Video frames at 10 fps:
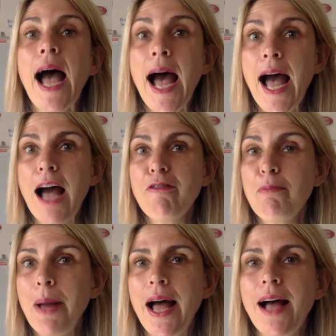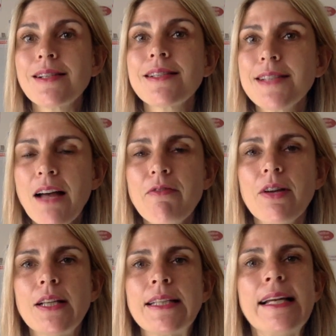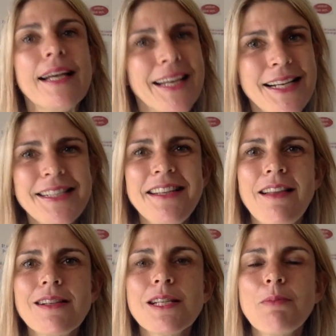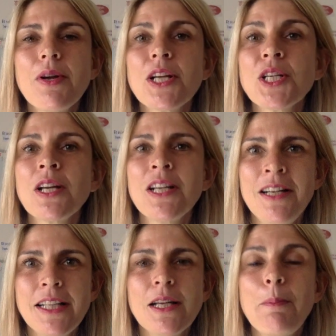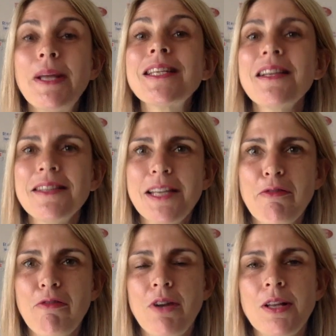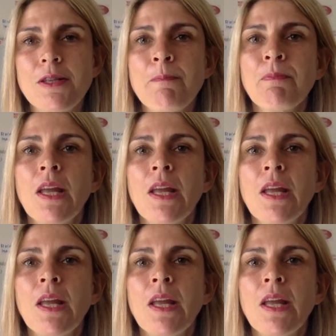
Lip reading: 7:30 is in Luxembourg a little bit different.